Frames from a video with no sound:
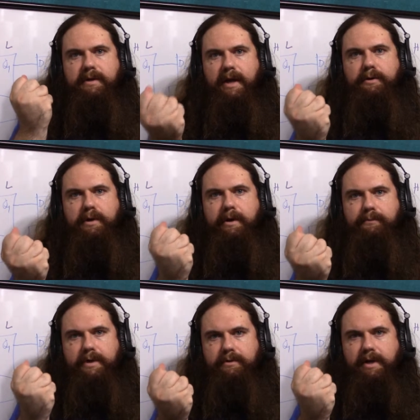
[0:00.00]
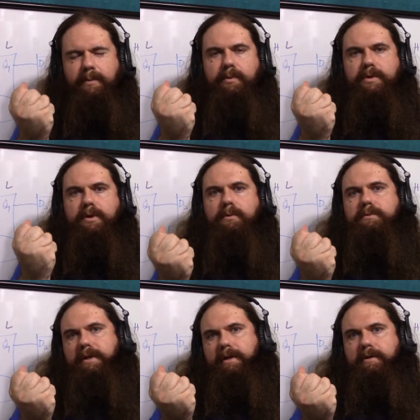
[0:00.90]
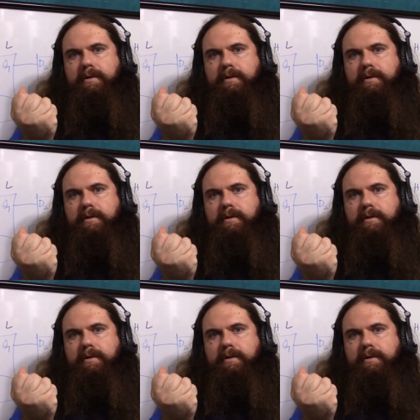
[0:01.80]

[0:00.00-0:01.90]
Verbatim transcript: Now you have what your neighbor was holding,